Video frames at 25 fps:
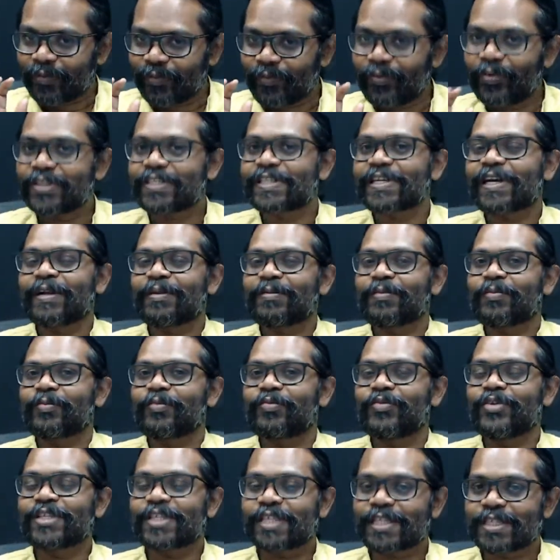
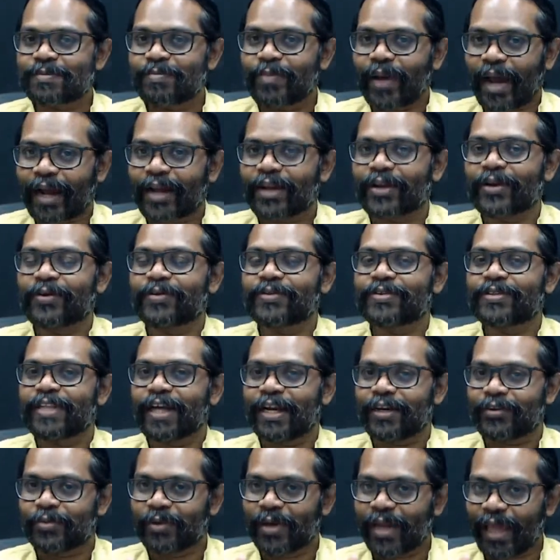physics background
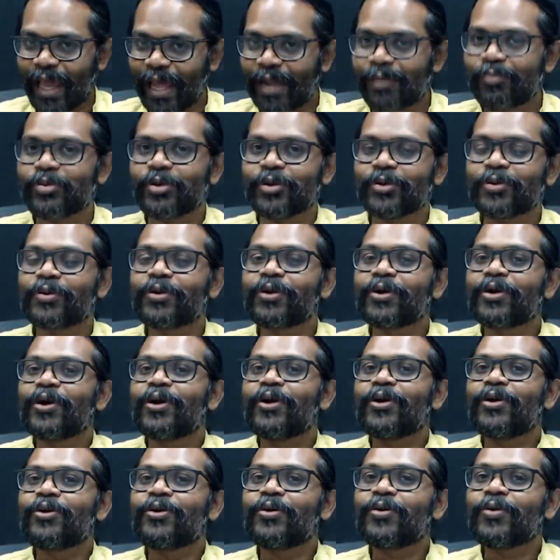that will help you
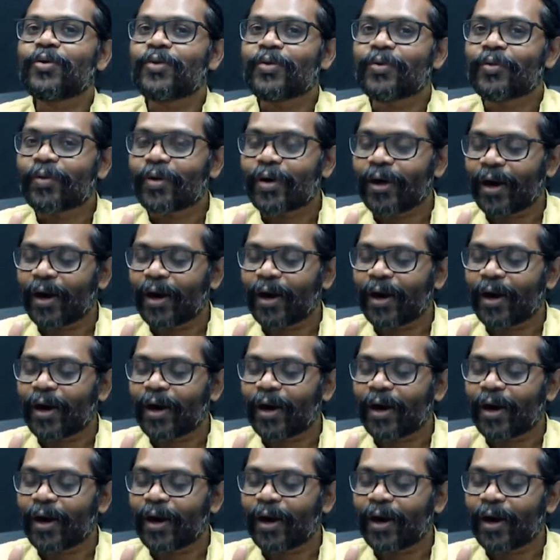to